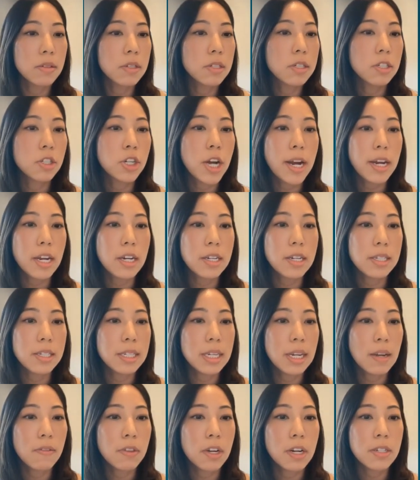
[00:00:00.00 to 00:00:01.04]
checking to see
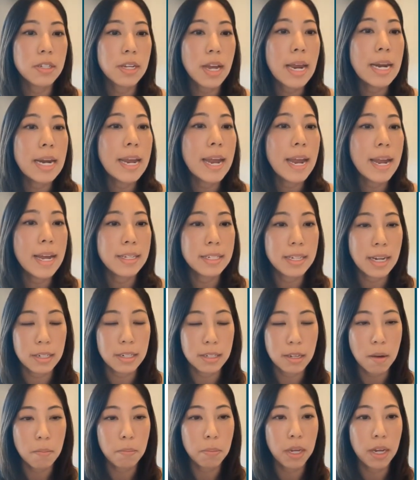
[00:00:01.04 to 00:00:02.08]
if there's any
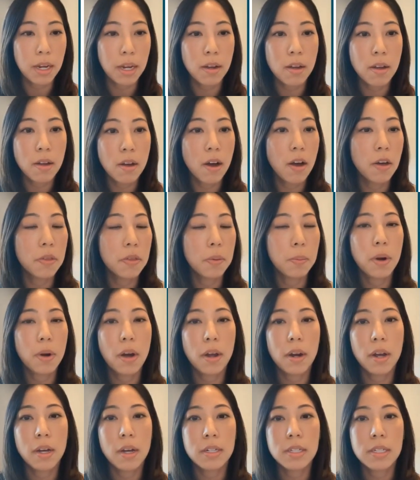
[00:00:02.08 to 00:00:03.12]
anti-dumping on the
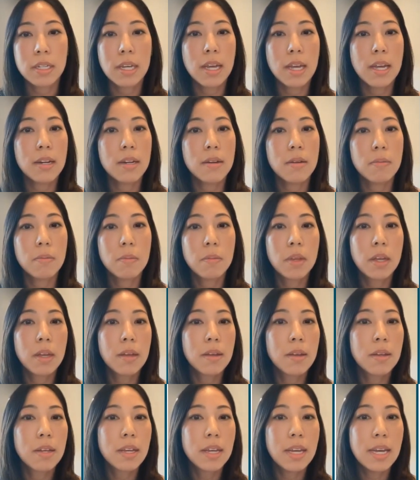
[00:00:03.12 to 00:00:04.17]
product. It
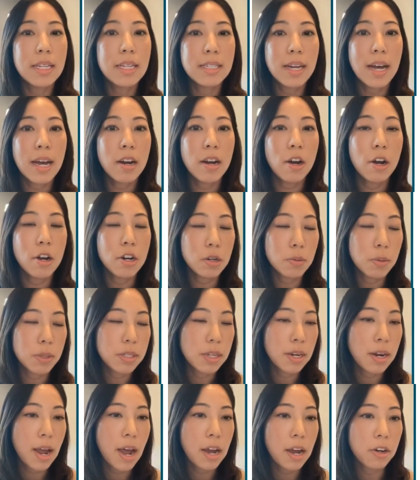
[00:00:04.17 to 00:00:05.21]
is not
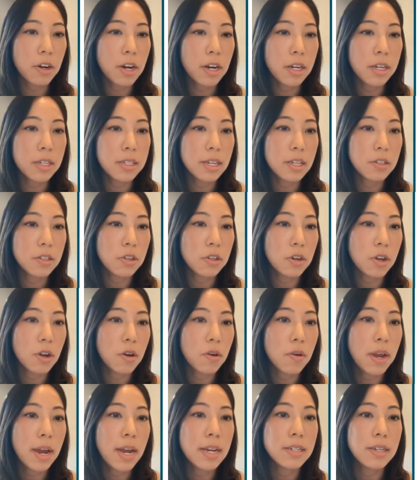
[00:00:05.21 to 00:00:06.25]
100% accurate because, as you know,
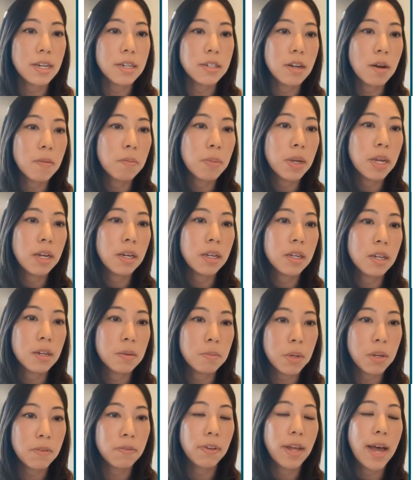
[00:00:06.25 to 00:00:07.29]
anti-dumping could
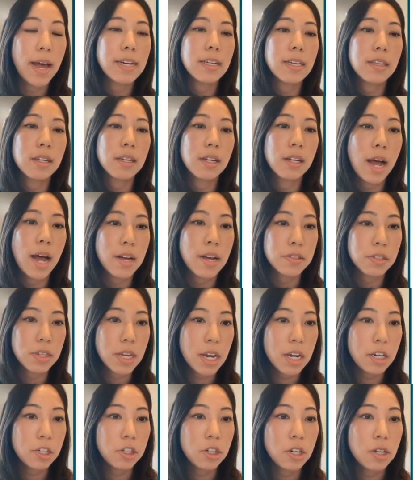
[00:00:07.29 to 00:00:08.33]
be flagged at the
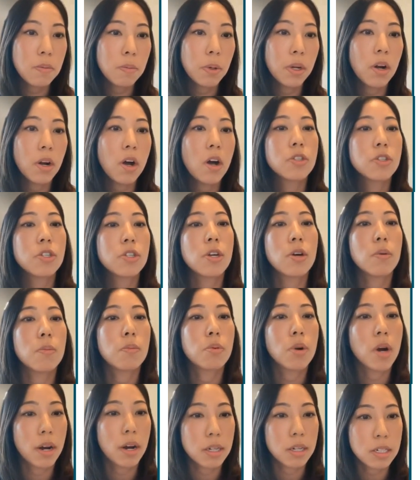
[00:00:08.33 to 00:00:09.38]
classification, but also
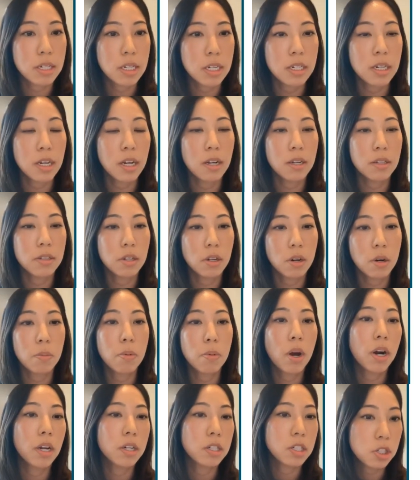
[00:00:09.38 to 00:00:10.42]
product details or
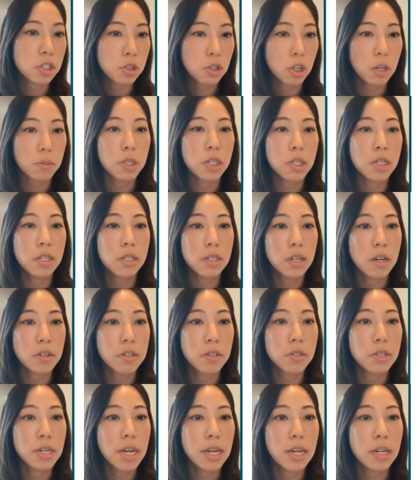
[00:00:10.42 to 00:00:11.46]
product description is also
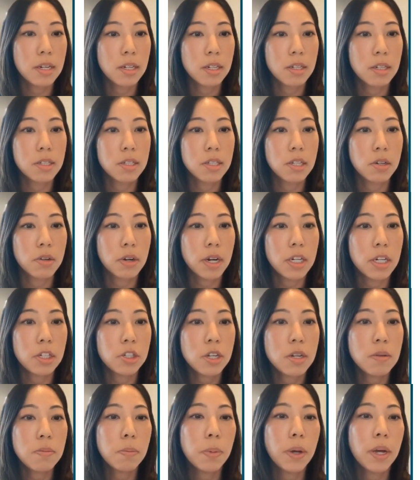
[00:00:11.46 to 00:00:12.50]
taken into
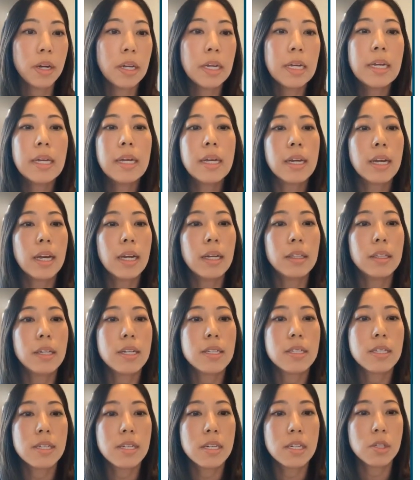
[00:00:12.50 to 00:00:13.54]
consideration. But at
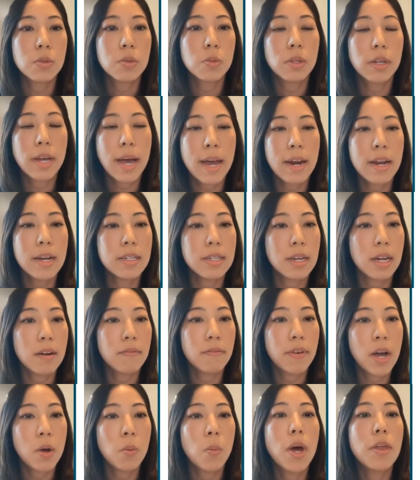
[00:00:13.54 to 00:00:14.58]
least this will kind of
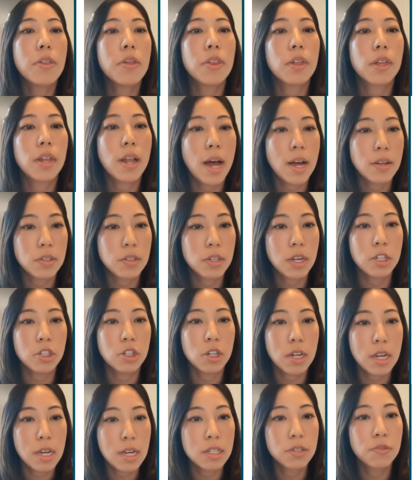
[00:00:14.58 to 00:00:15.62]
identify whether the classification
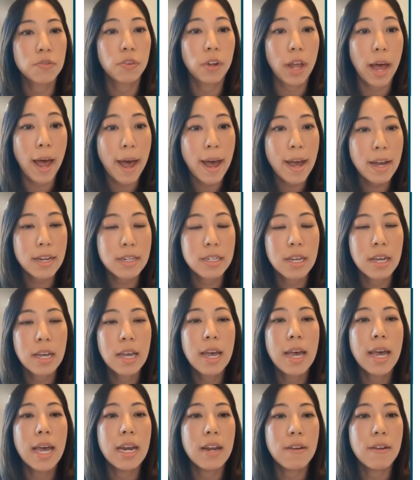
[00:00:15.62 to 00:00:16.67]
is flagged.
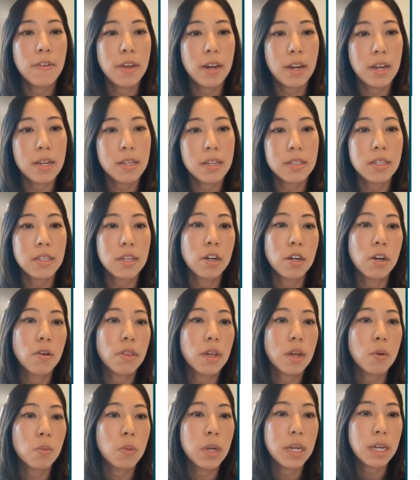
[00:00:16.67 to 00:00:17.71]
And if it is,
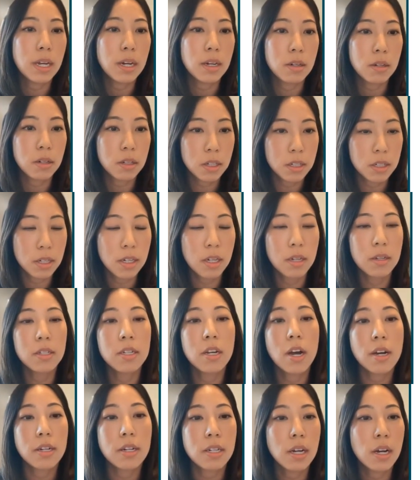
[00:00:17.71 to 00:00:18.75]
then we can
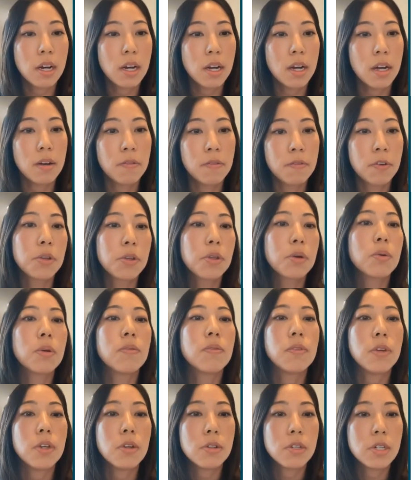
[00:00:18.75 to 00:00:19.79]
conduct a further
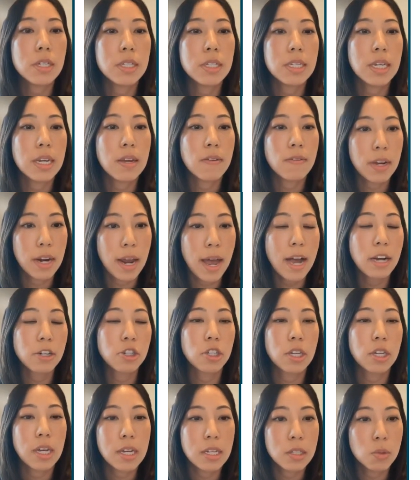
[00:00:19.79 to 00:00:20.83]
review to see if it
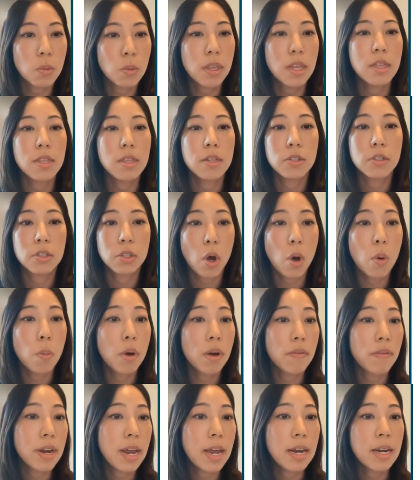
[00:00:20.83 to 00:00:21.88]
actually is within the scope of
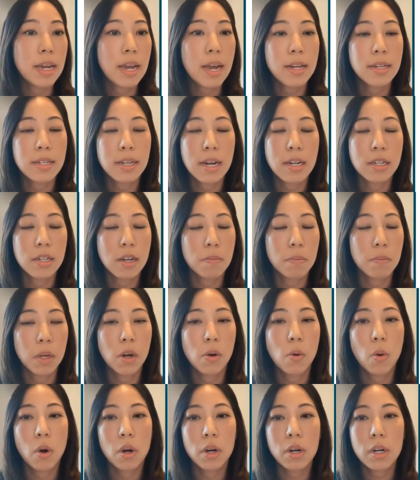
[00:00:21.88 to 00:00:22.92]
any anti-dumping
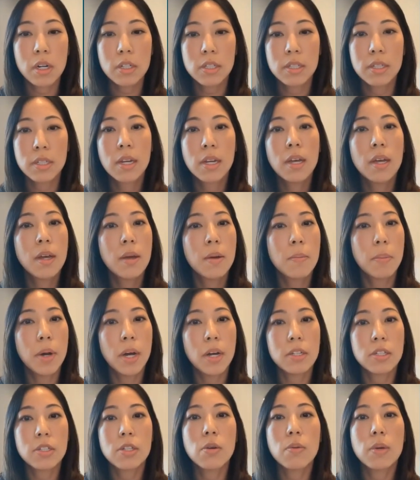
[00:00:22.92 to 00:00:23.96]
orders. But
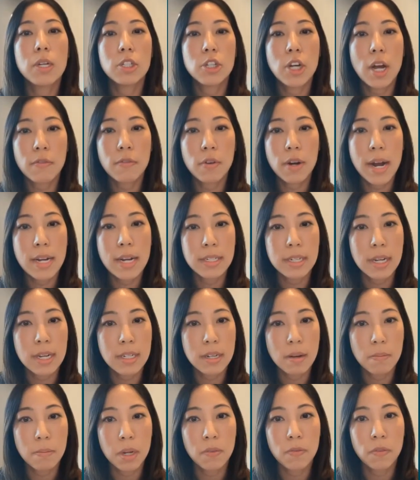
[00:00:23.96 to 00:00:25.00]
so we check for
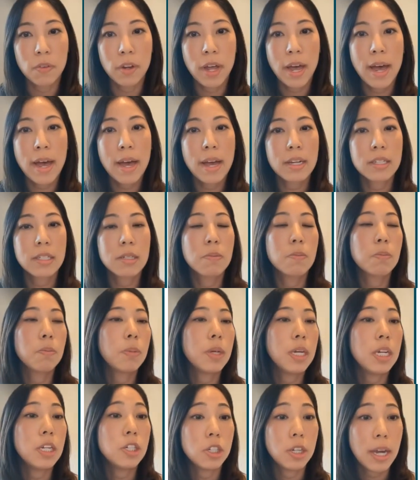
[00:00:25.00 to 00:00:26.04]
anti-dumping flags,
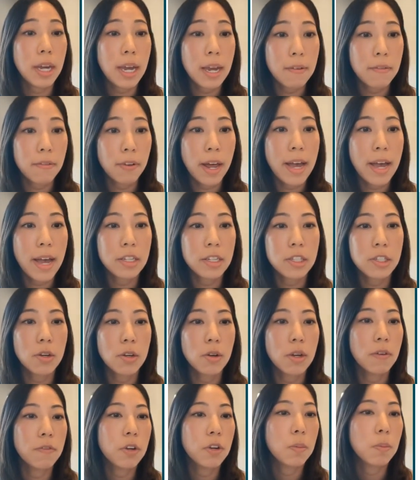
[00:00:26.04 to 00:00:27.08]
PGA flags. So
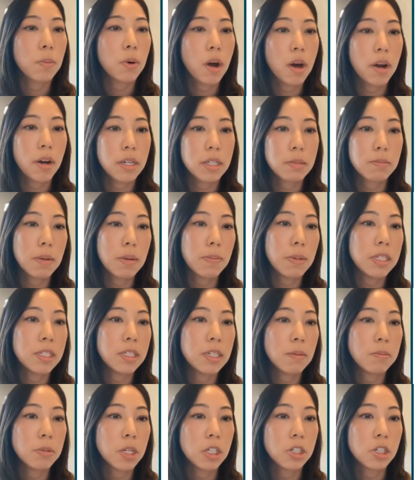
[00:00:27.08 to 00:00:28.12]
if your products may be
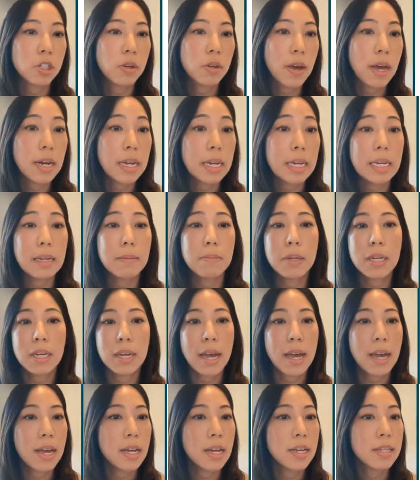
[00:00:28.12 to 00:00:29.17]
subject to any
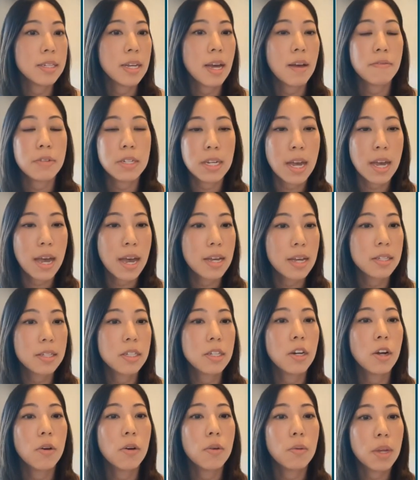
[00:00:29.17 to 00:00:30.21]
EPAs,
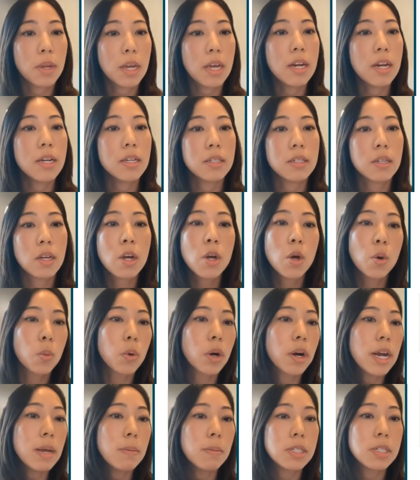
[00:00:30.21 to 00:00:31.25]
FDAs, we're
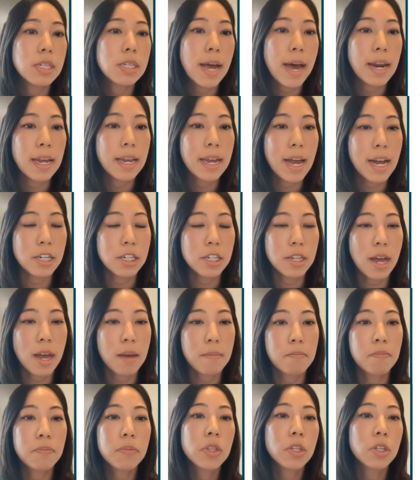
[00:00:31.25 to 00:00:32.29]
able to kind of catch that
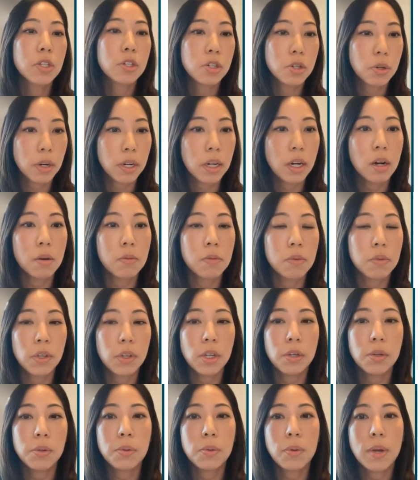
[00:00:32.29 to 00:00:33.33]
during our
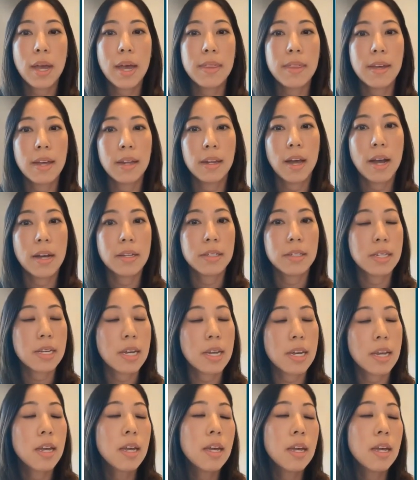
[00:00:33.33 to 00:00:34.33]
review. And then lastly,